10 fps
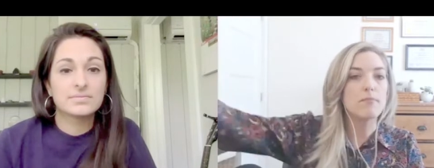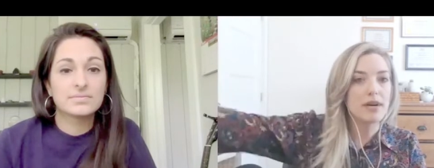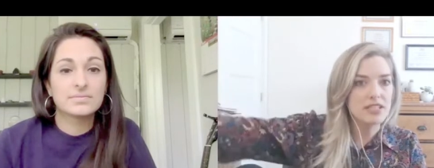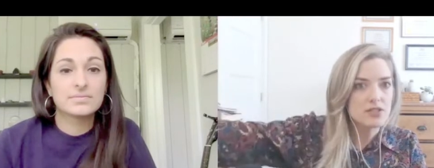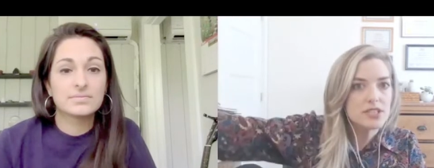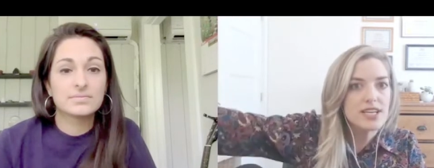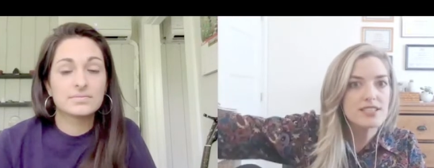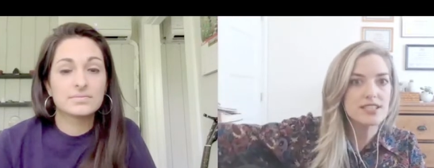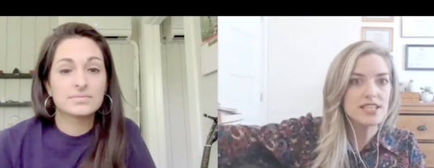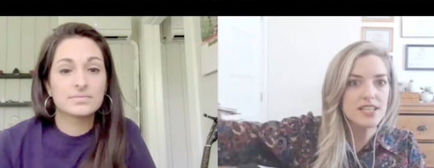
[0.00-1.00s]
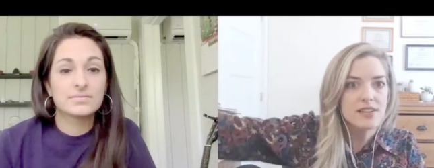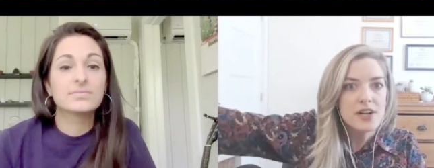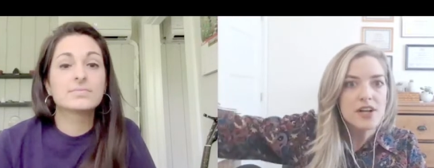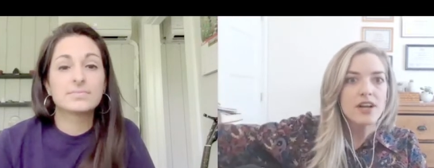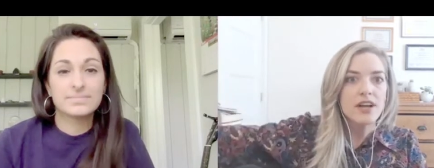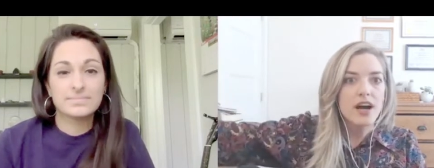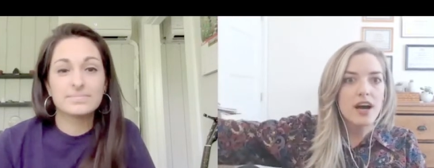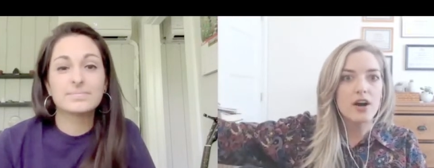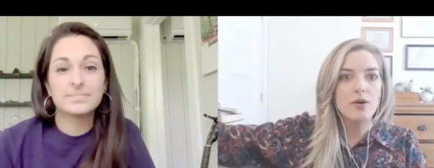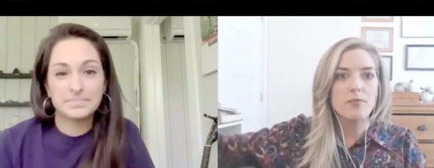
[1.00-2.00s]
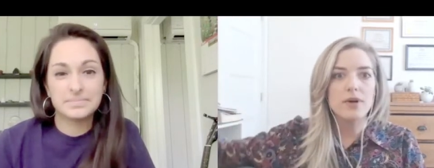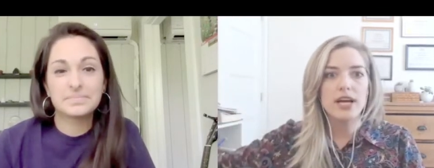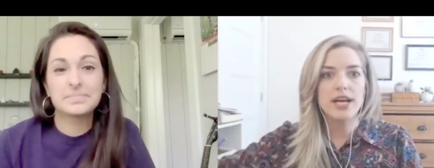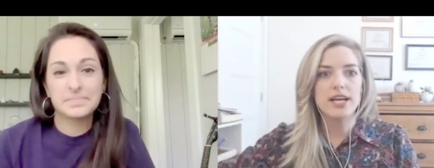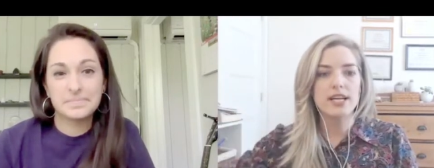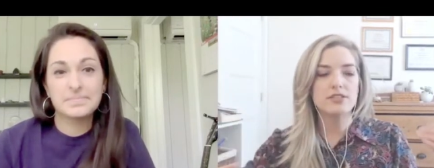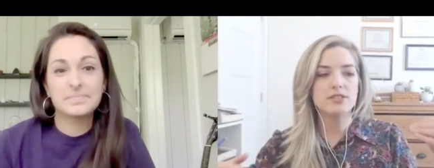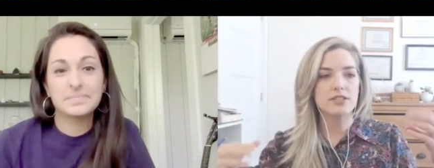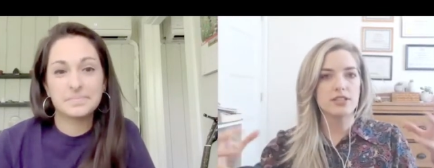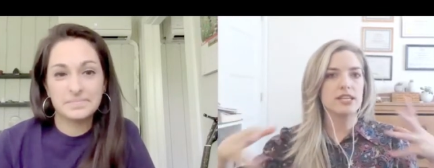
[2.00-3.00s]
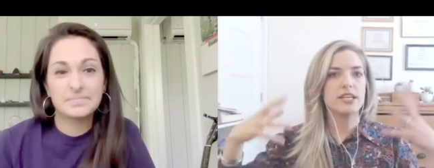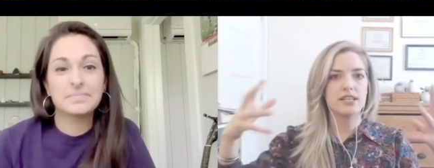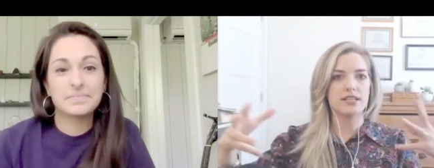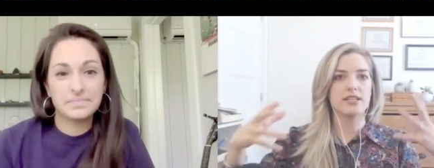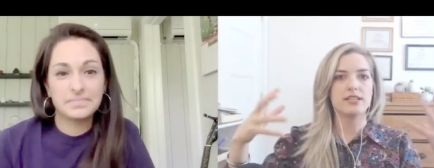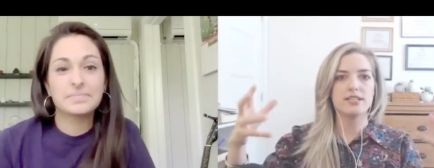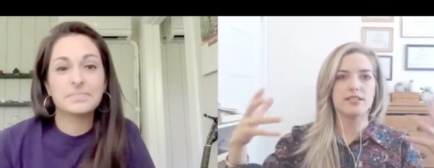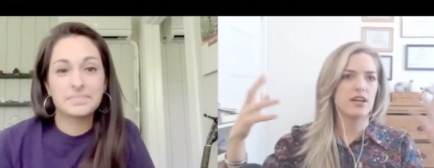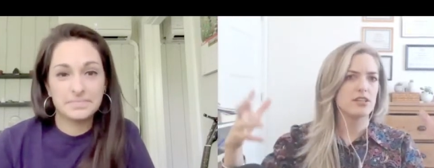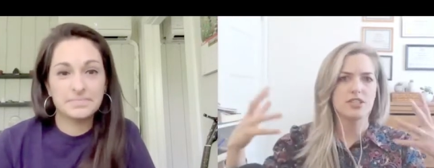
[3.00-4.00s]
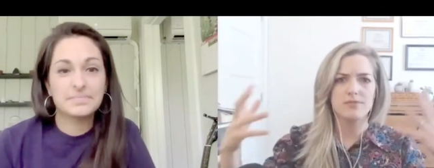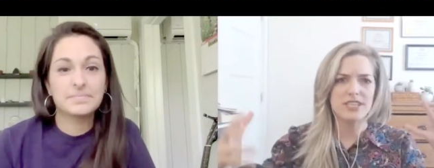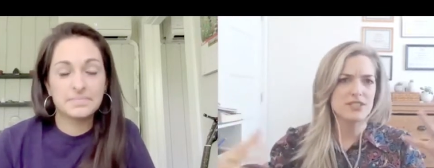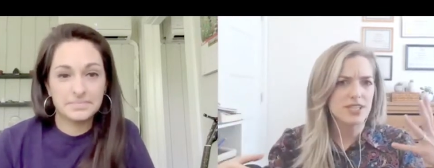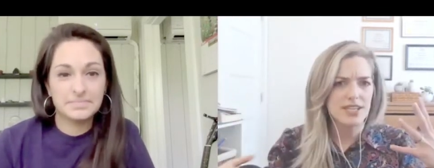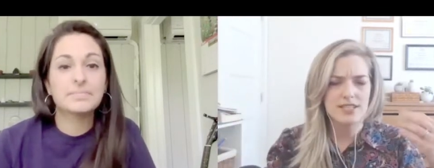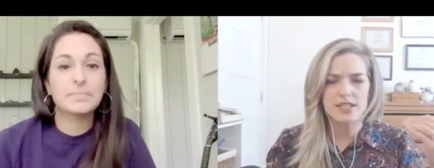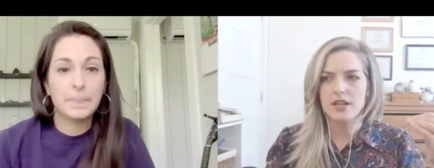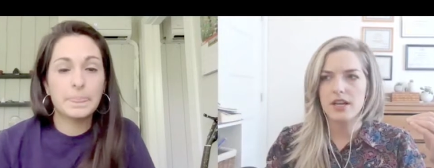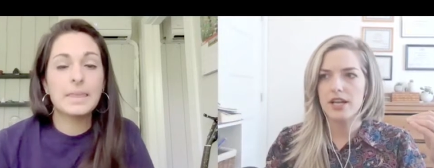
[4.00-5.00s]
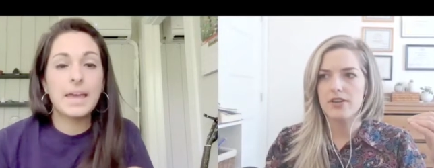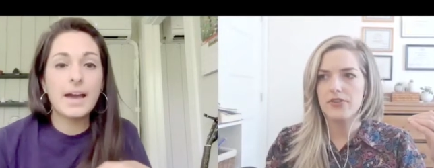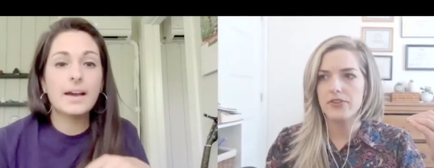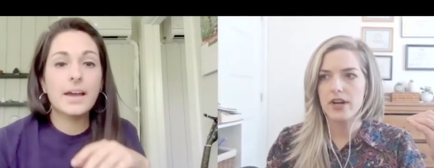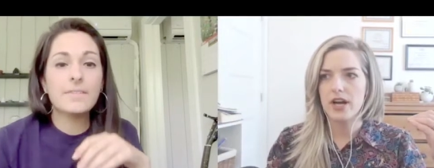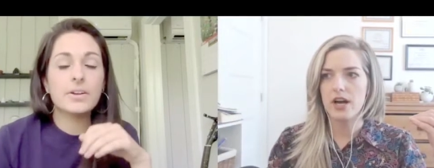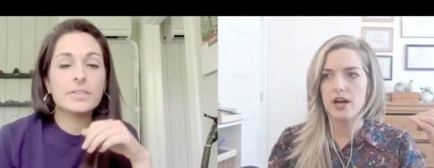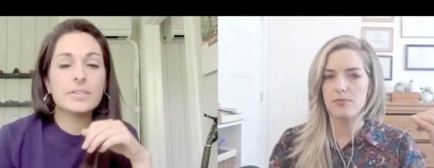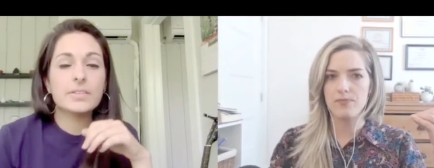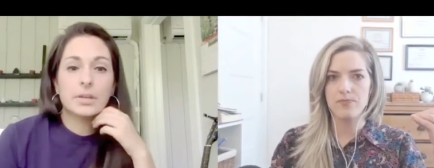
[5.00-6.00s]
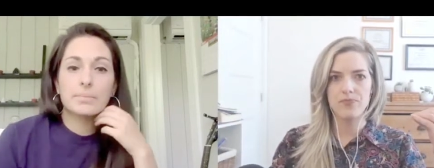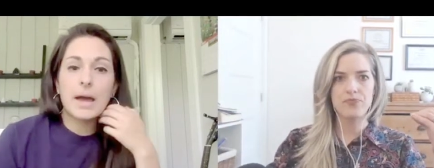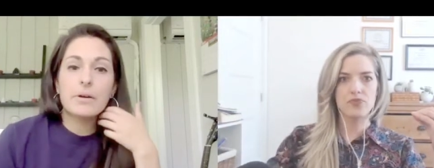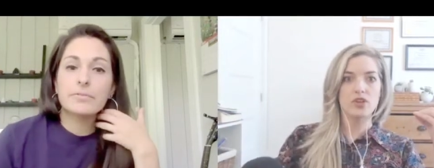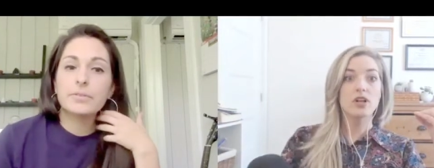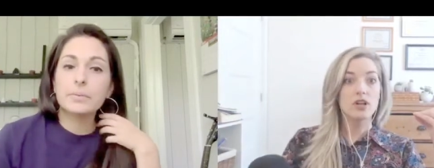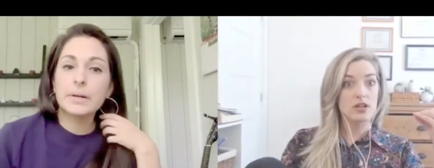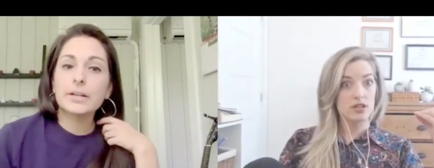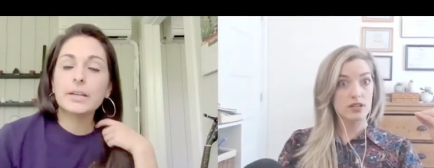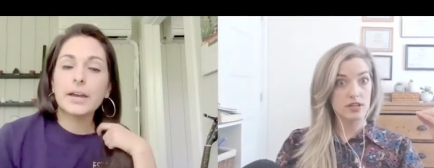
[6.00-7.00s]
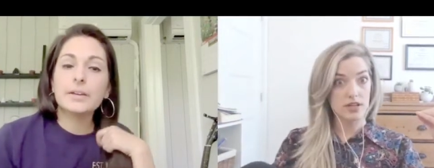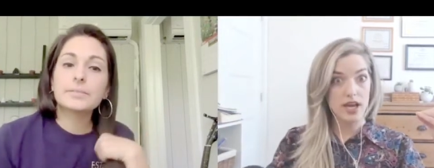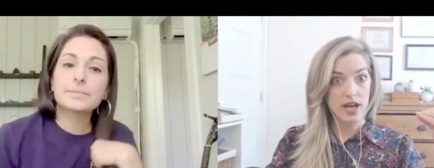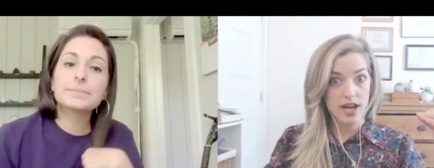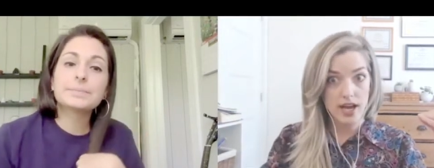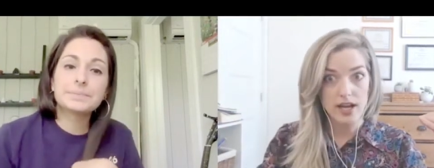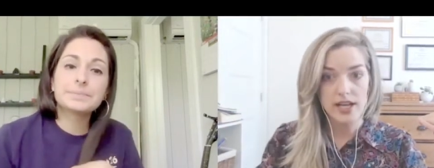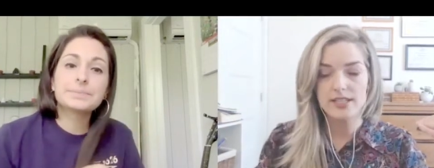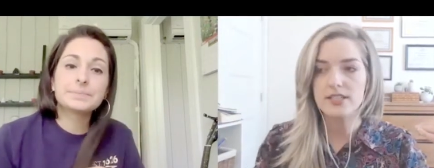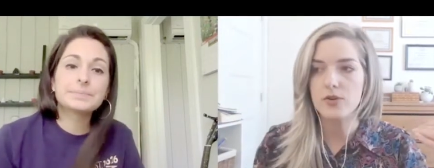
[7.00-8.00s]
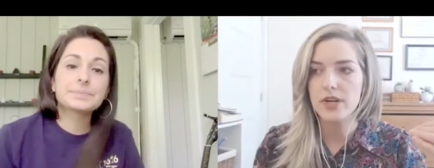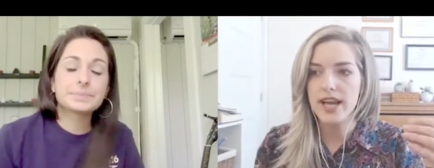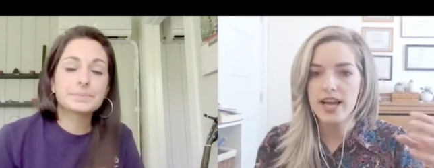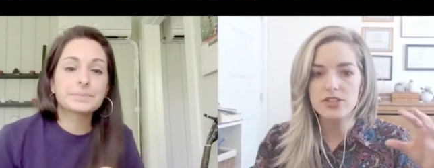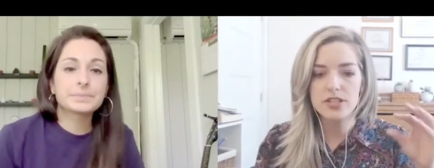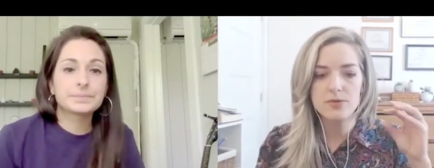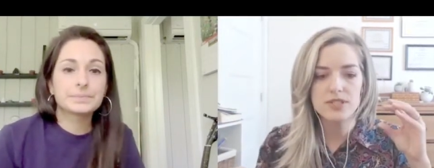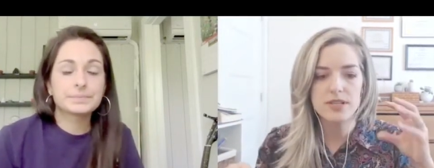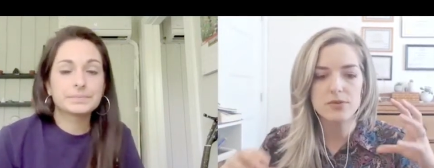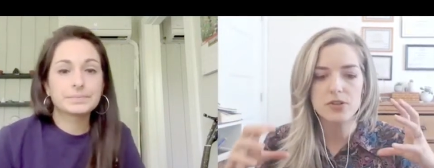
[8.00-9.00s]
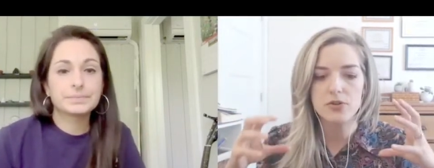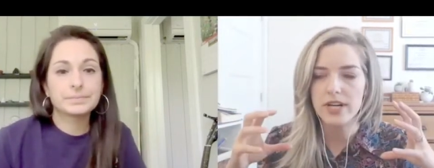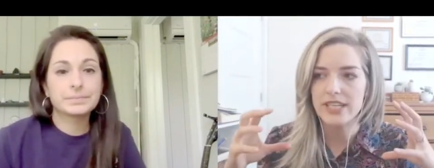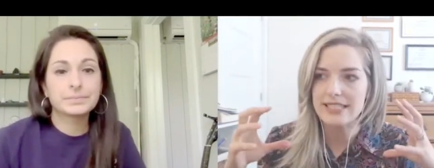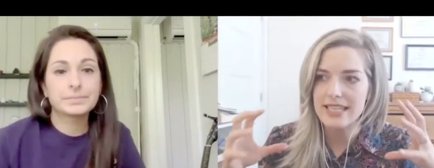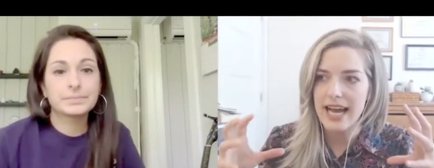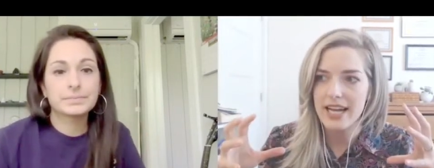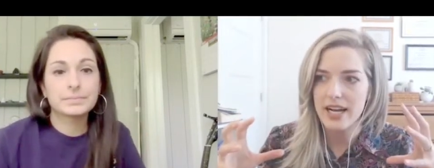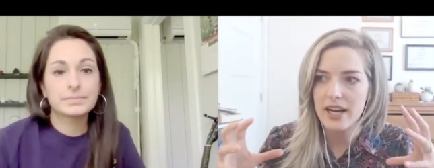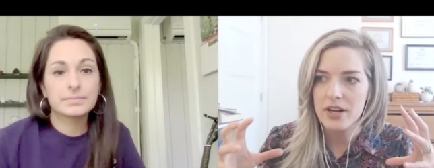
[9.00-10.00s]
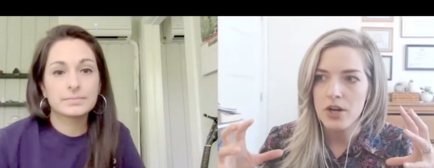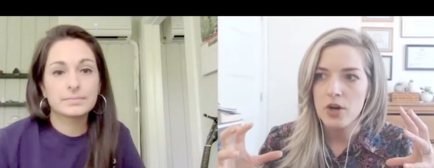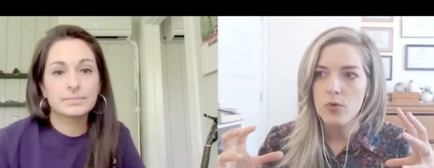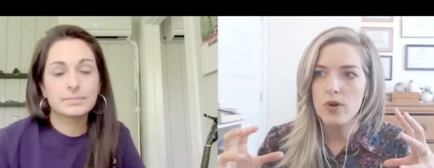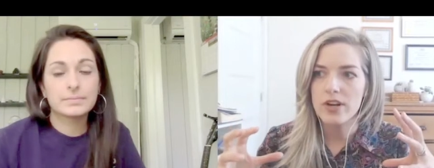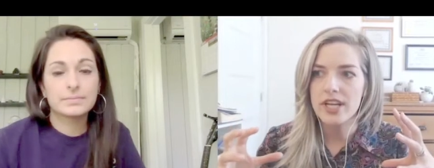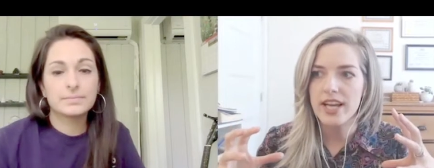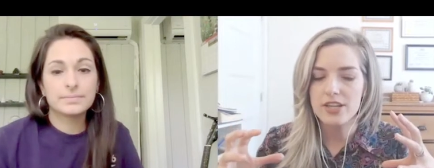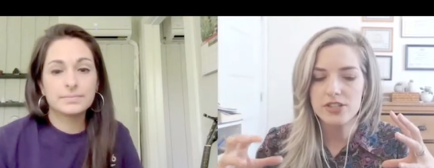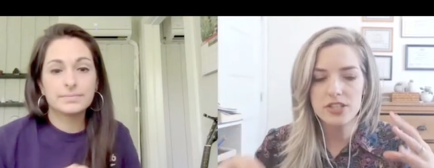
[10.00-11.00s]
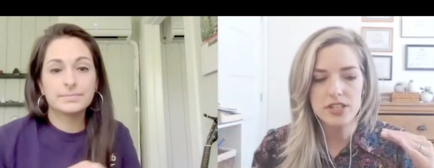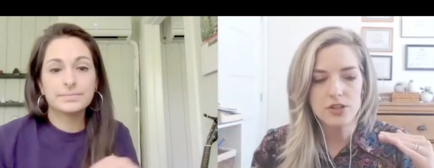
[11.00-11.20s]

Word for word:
Speaker 1: muscle testing, um, and like kin- kinesiology, muscle testing. And, yeah, I've heard um, that's
Speaker 2: really powerful work. Yeah.
Speaker 1: Yeah, and so he actually was able to create data where he actually